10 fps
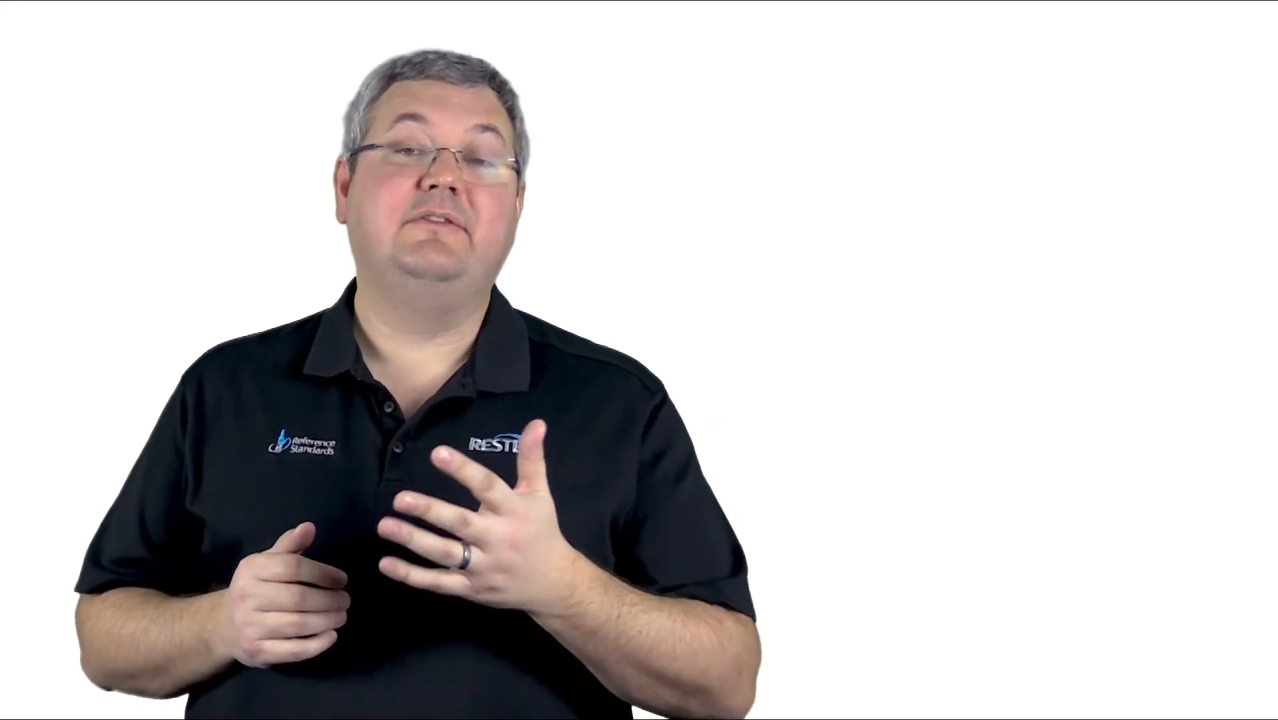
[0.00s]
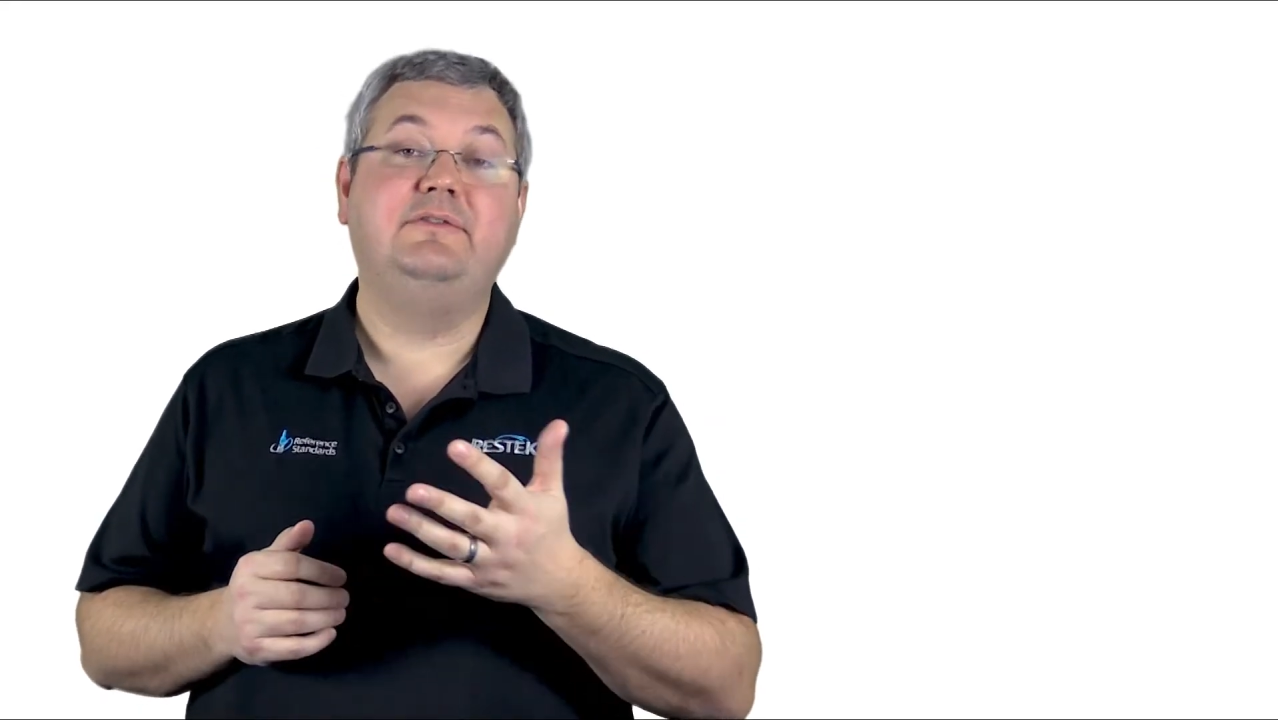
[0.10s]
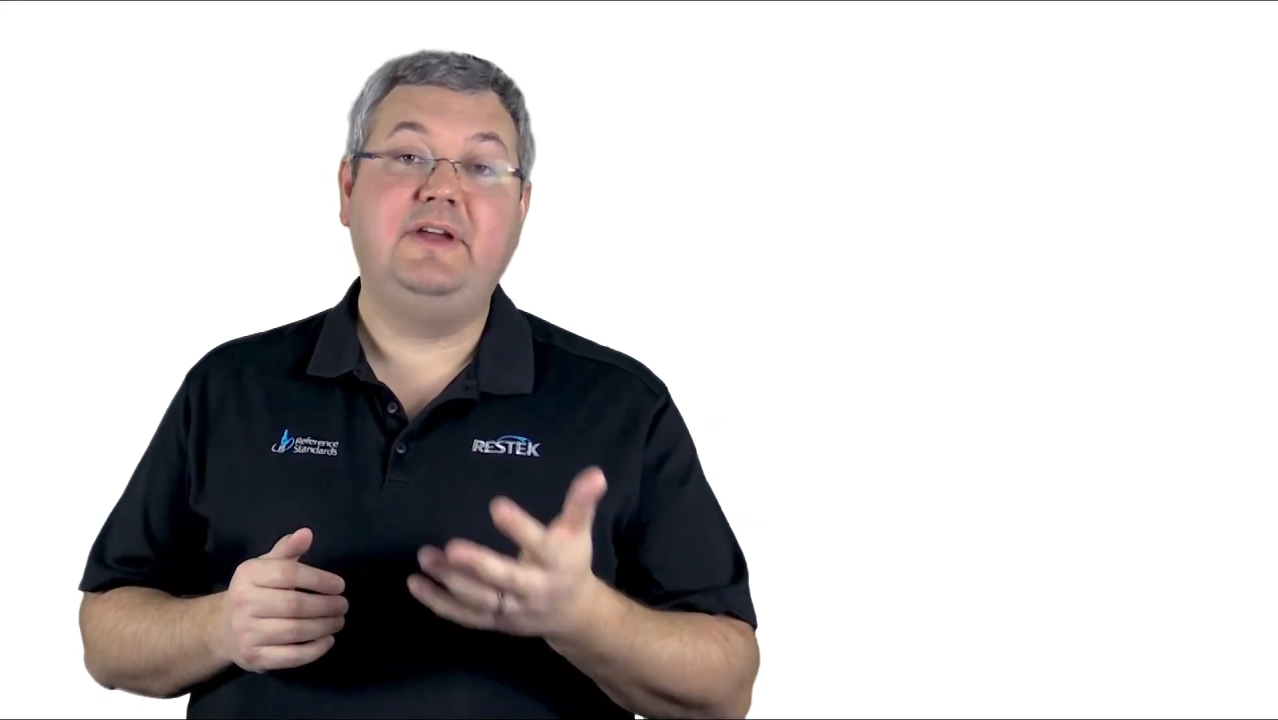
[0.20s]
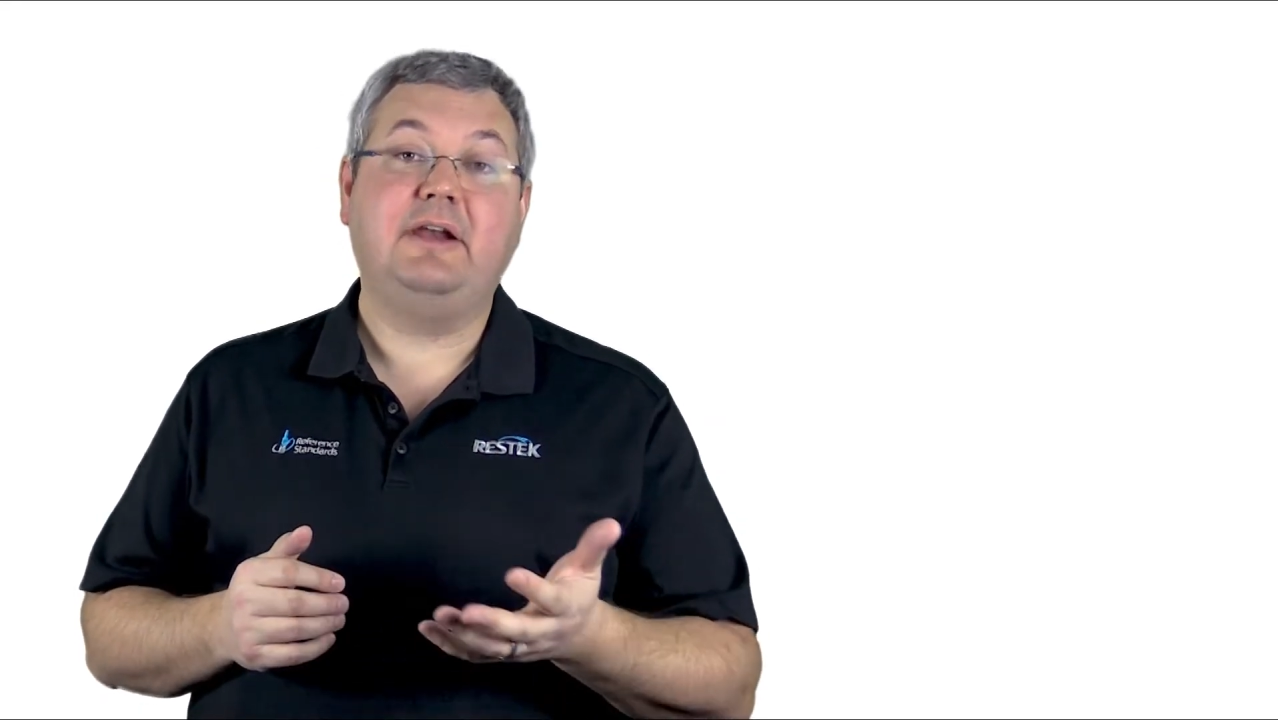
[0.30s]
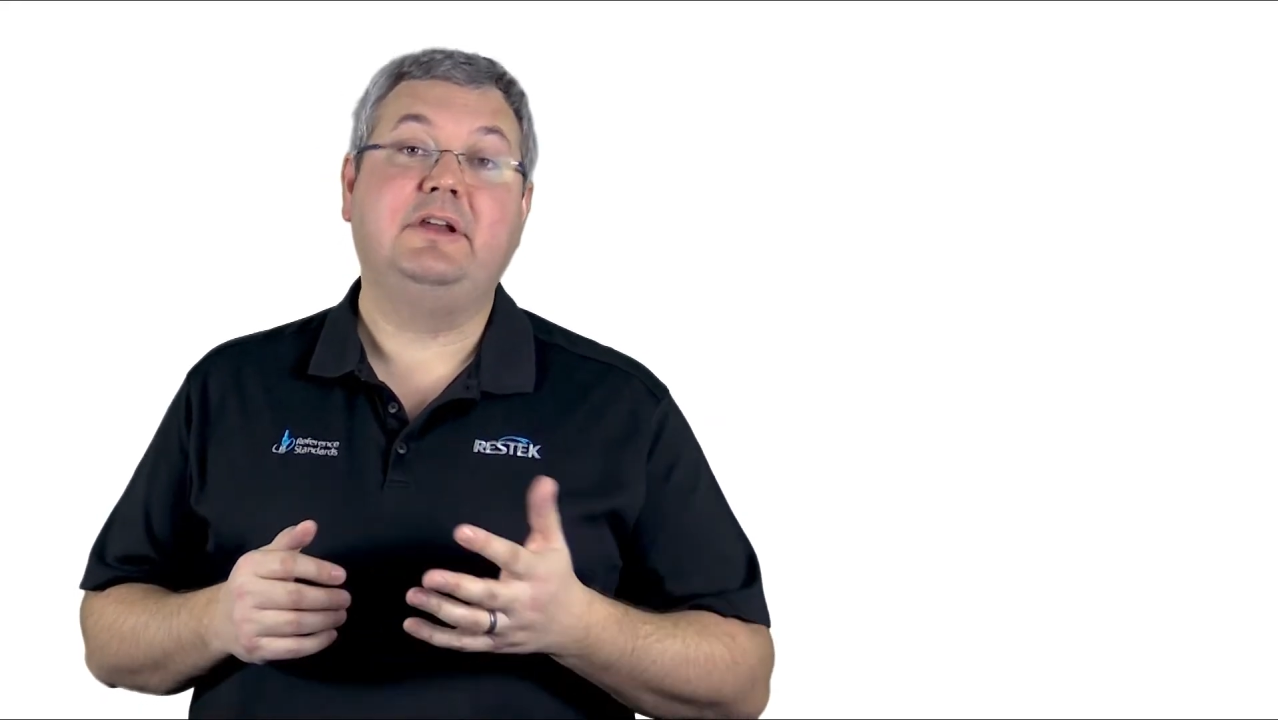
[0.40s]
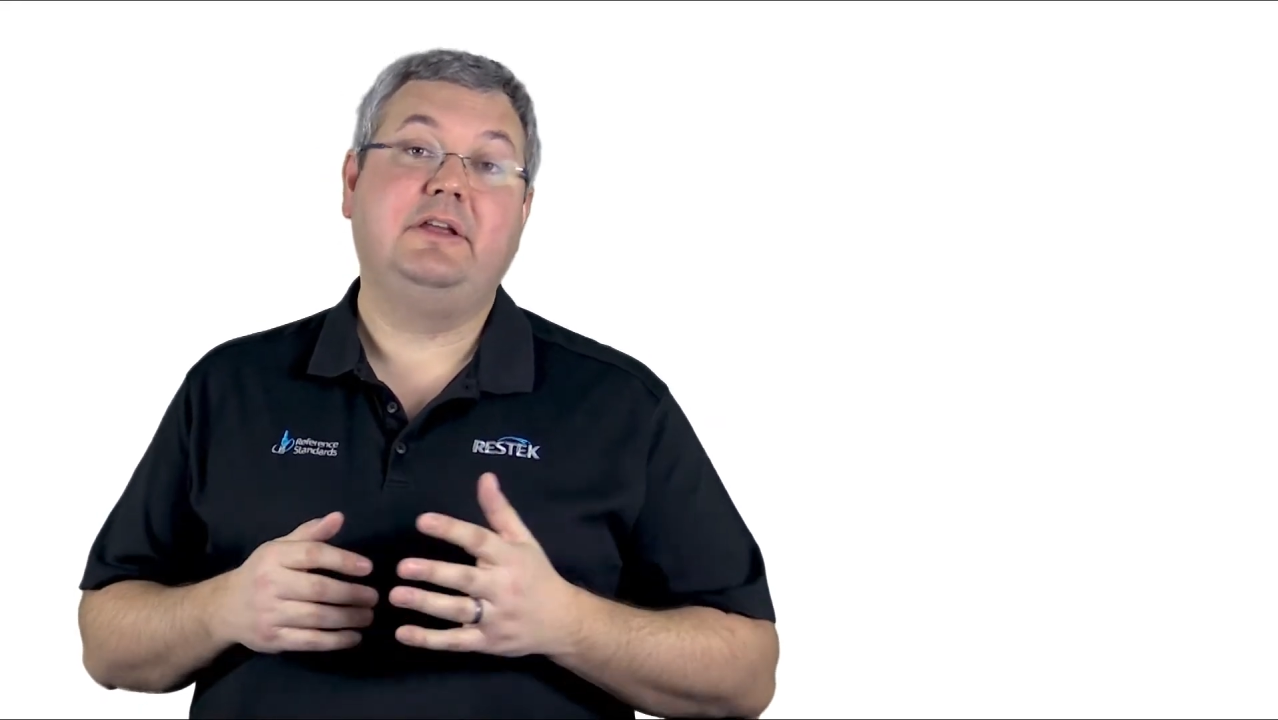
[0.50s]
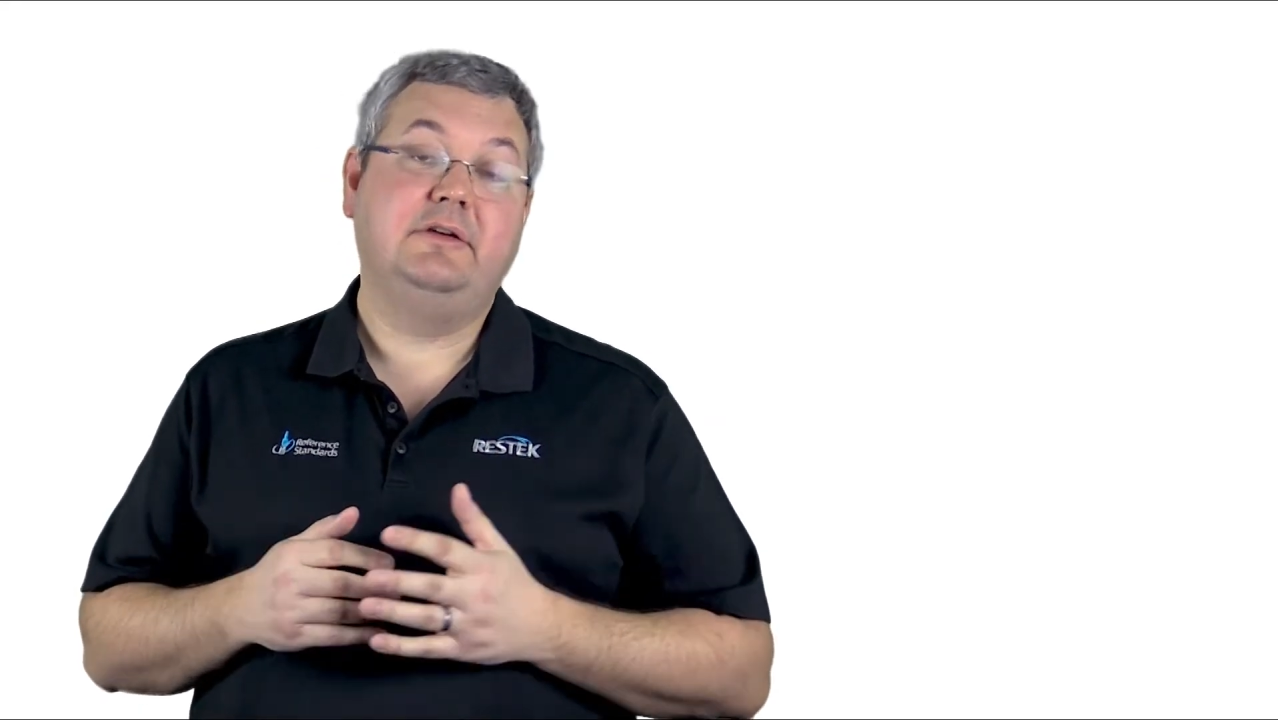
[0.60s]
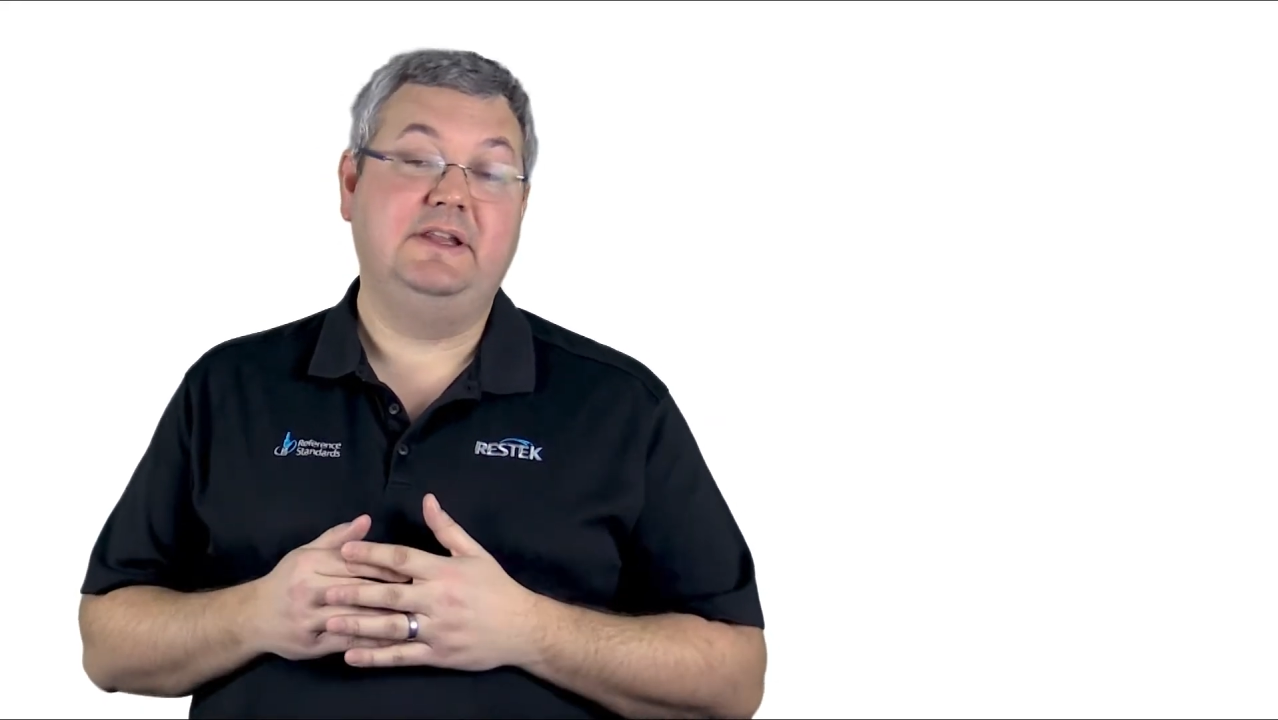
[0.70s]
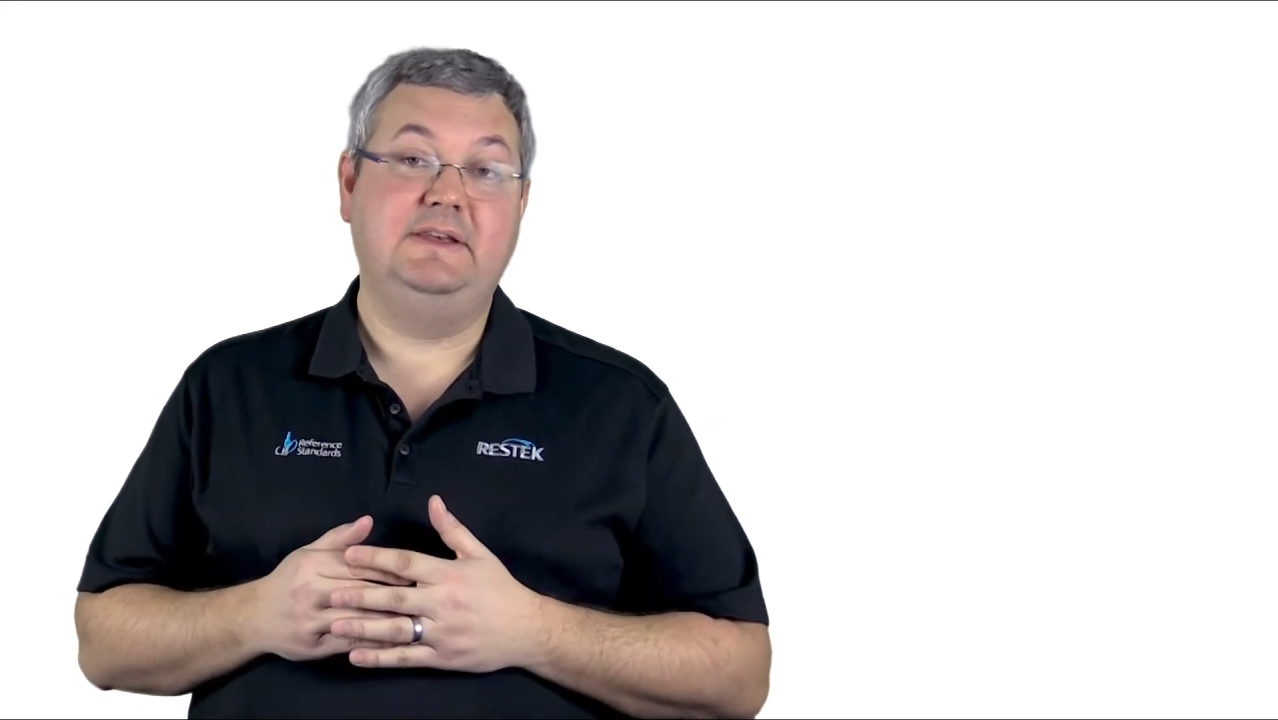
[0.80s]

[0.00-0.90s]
very good